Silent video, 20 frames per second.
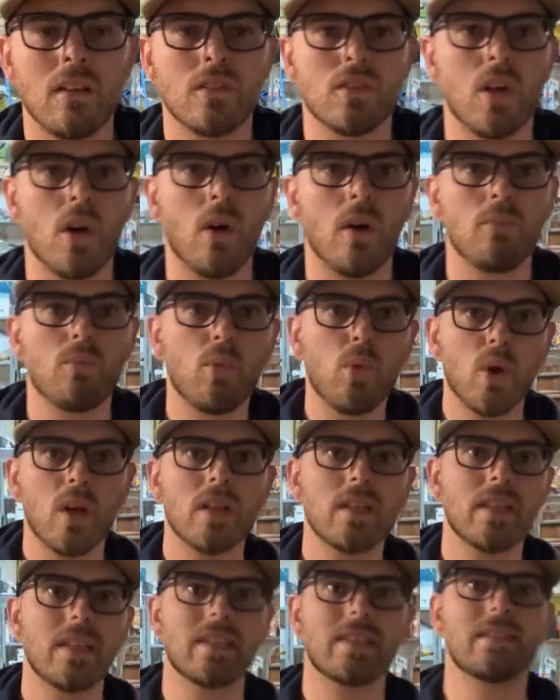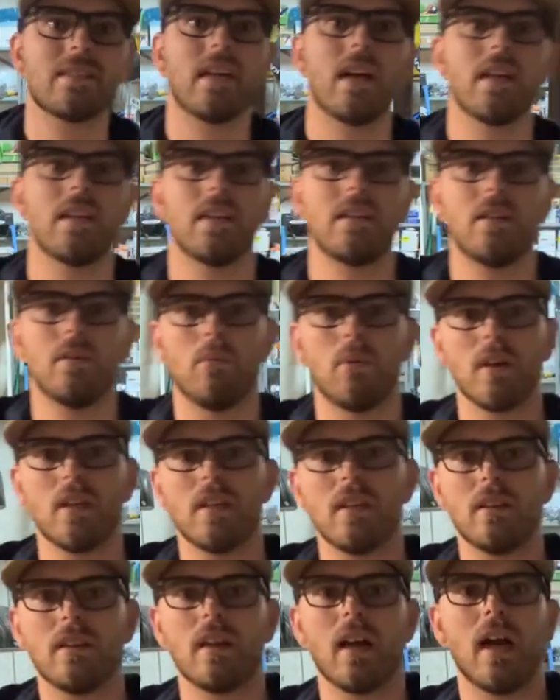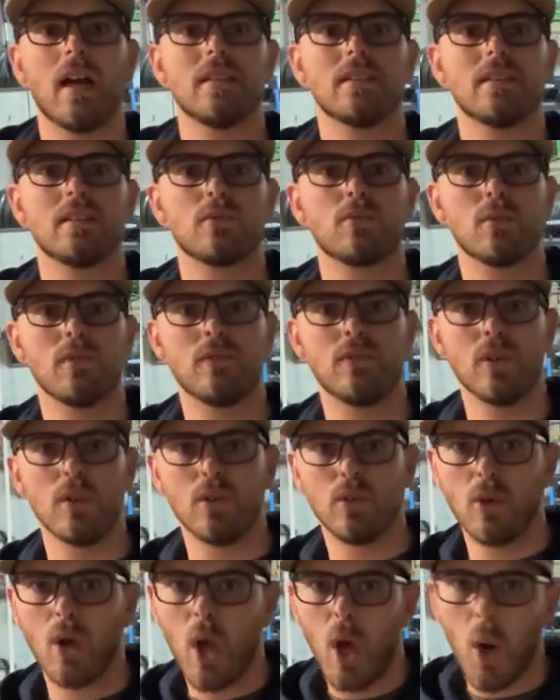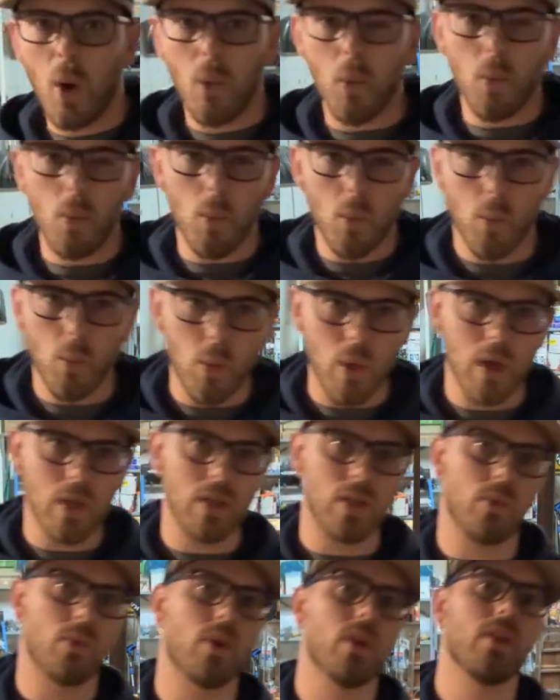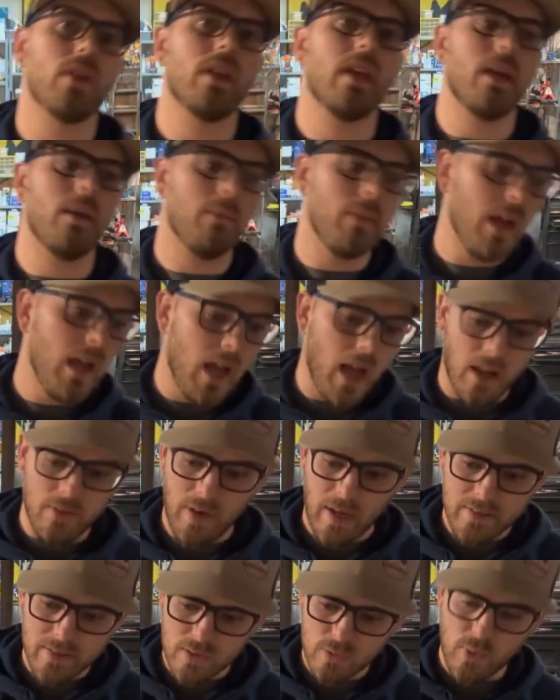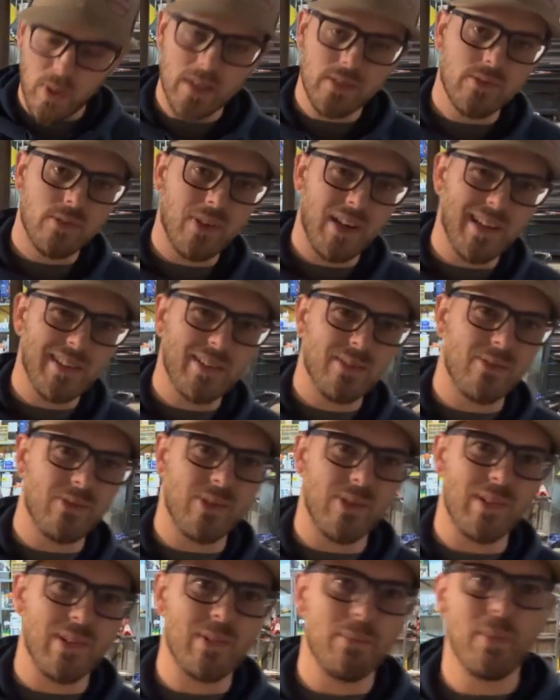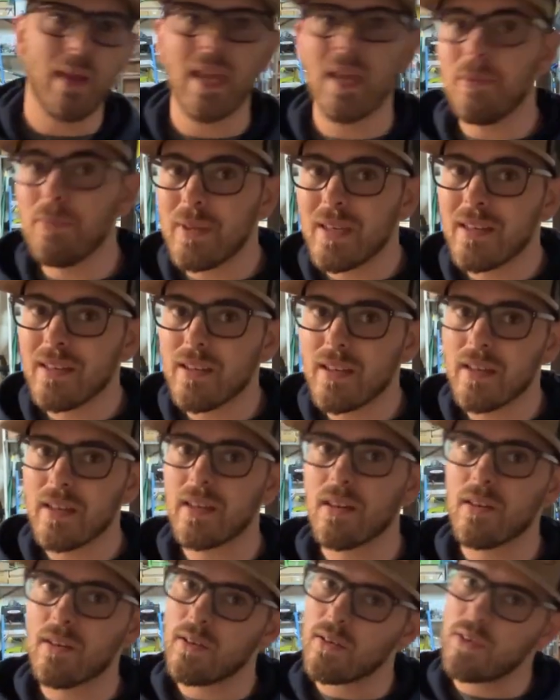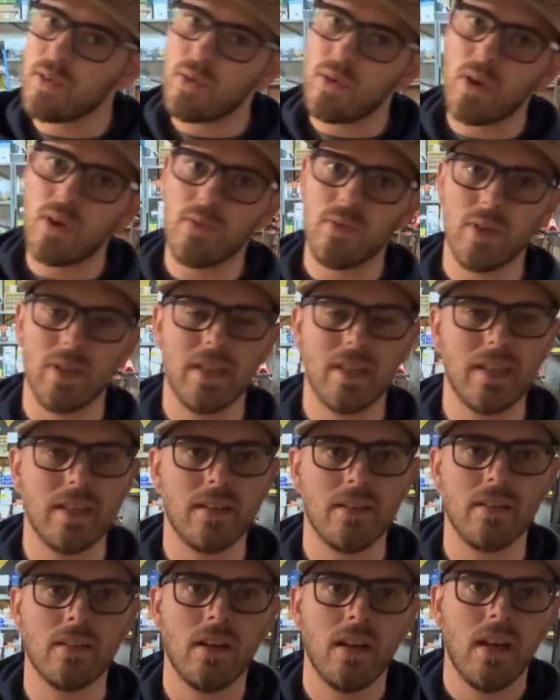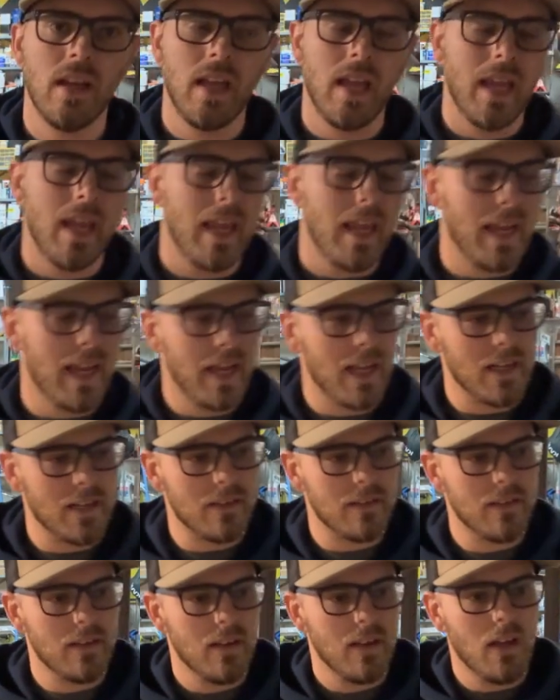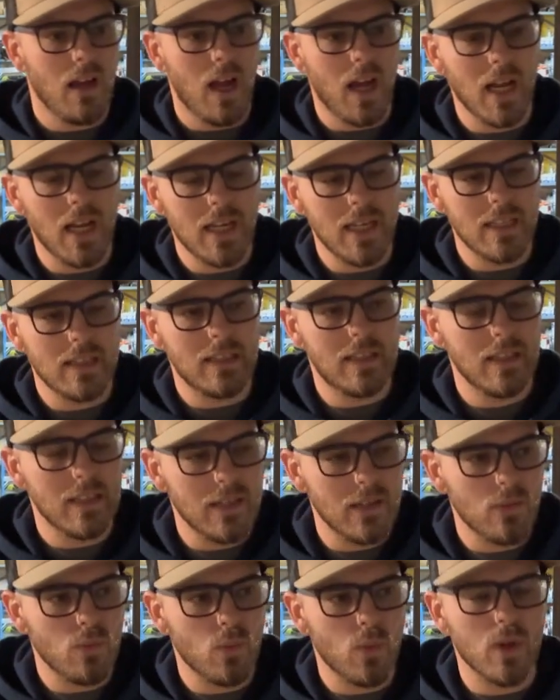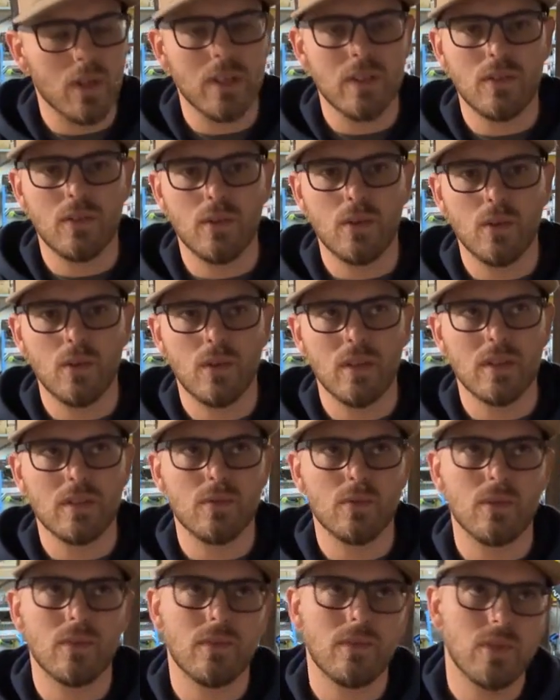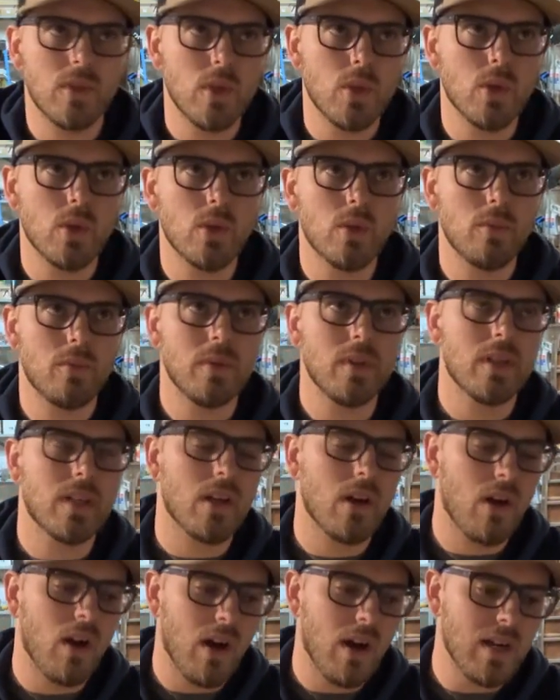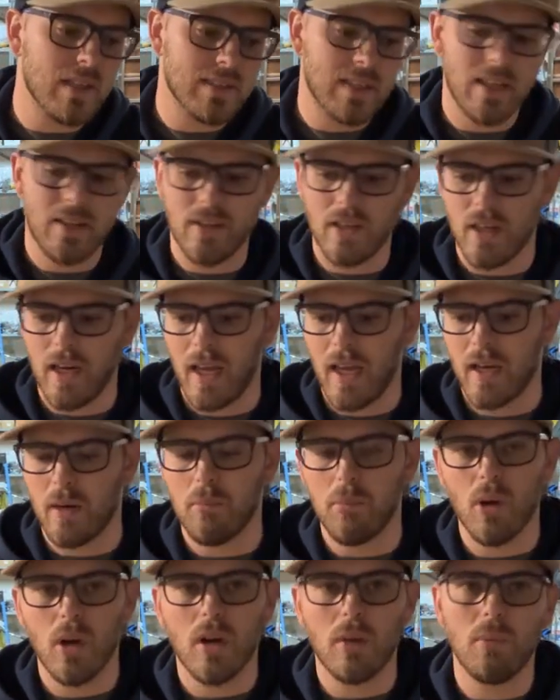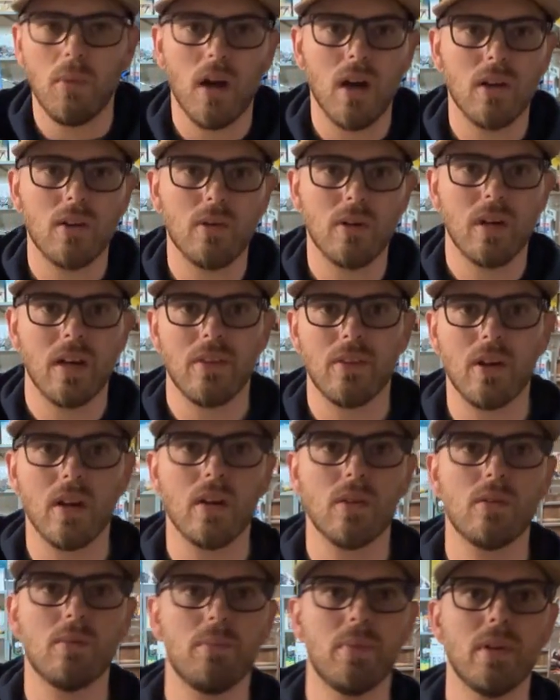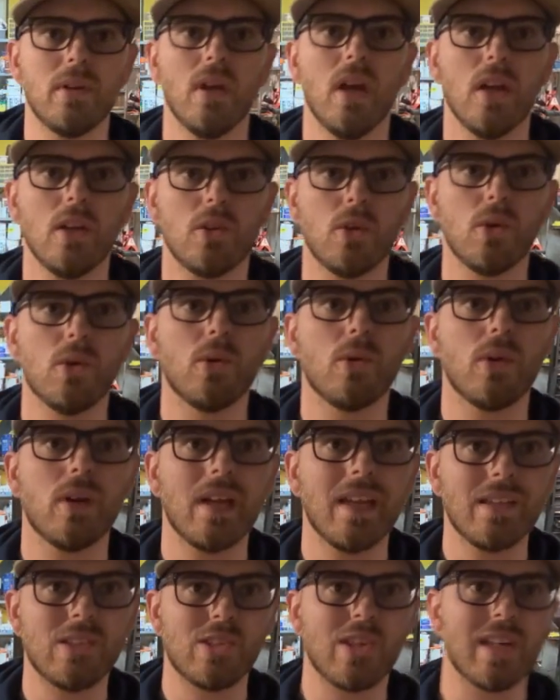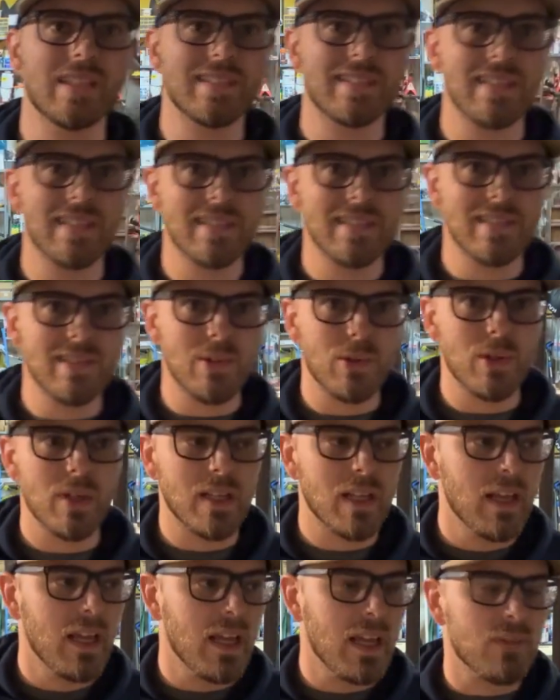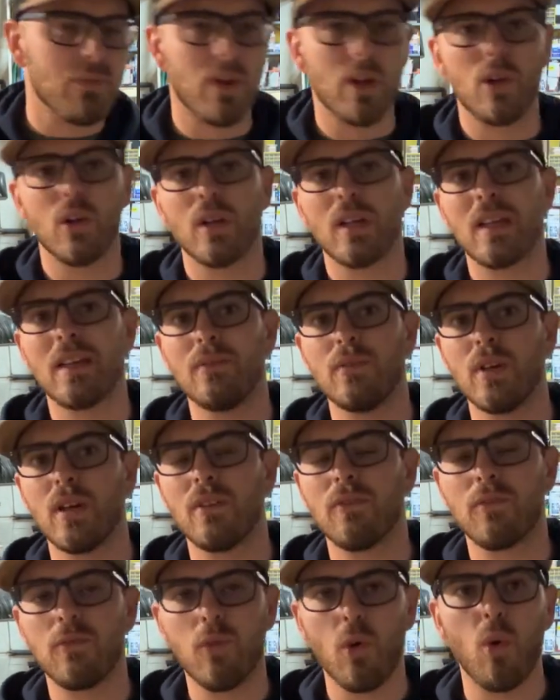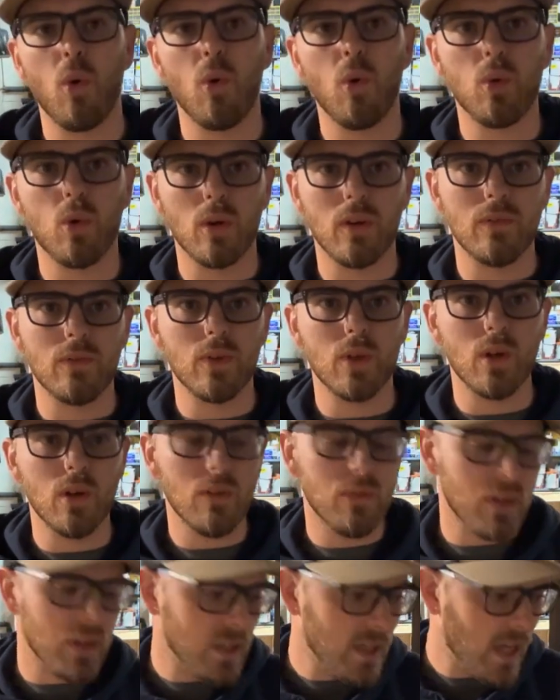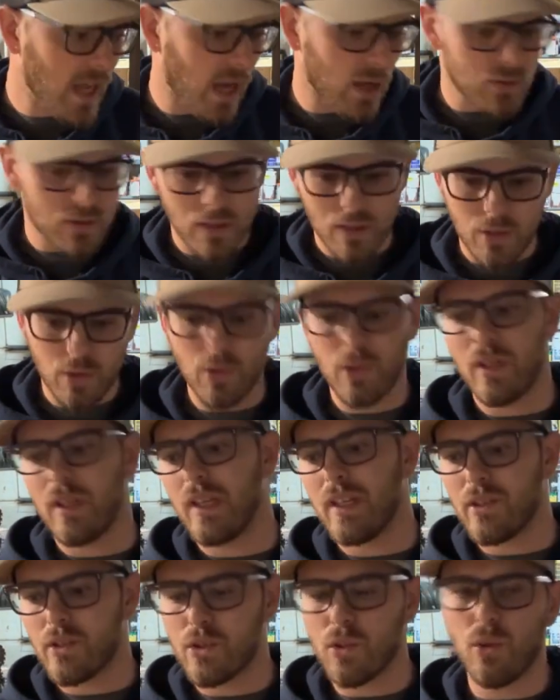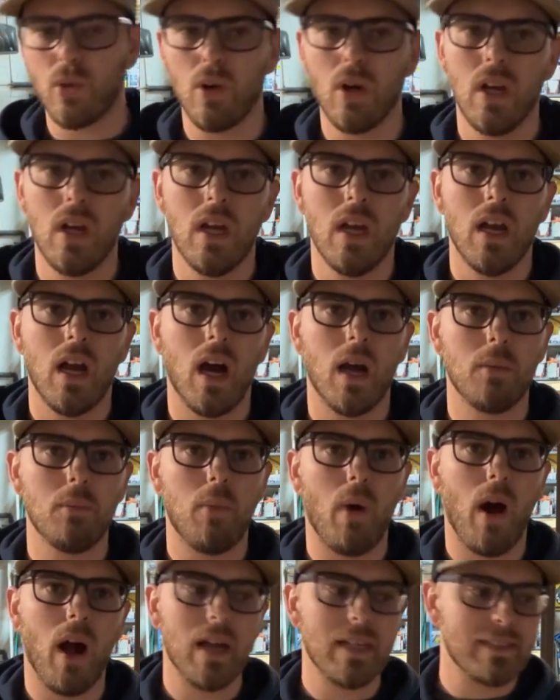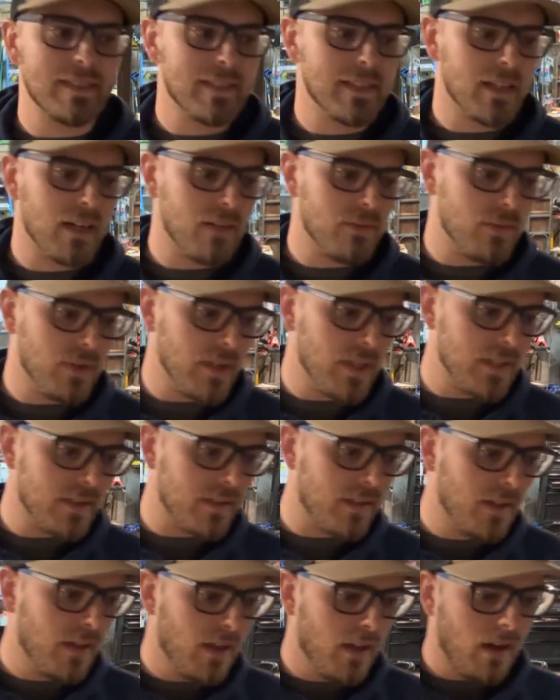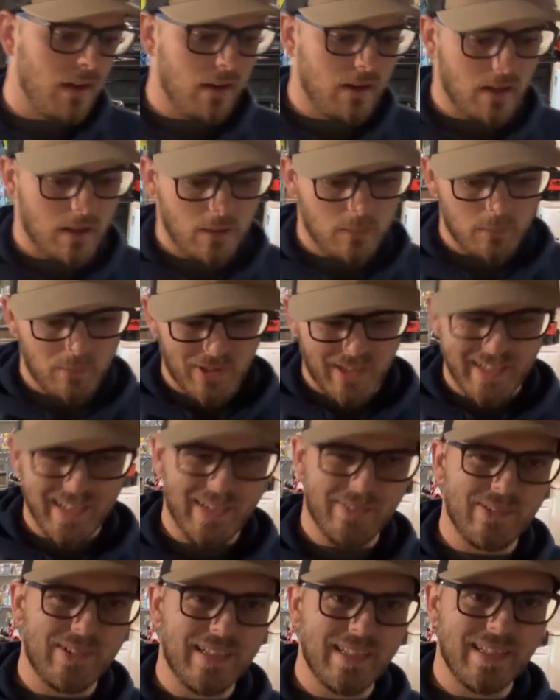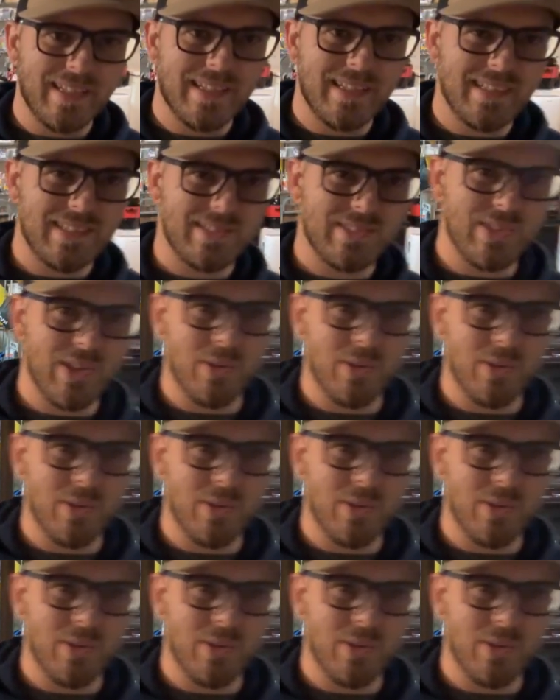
So I'm really excited to bring you guys this review. Really am. I've had this rangefinder for maybe a year, a little over a year, and I didn't want to do this review because I thought I had a broken model and I thought I'd do injustice to it if I couldn't give you a full review of it. I was going to do an initial unboxing of it, but I never did it.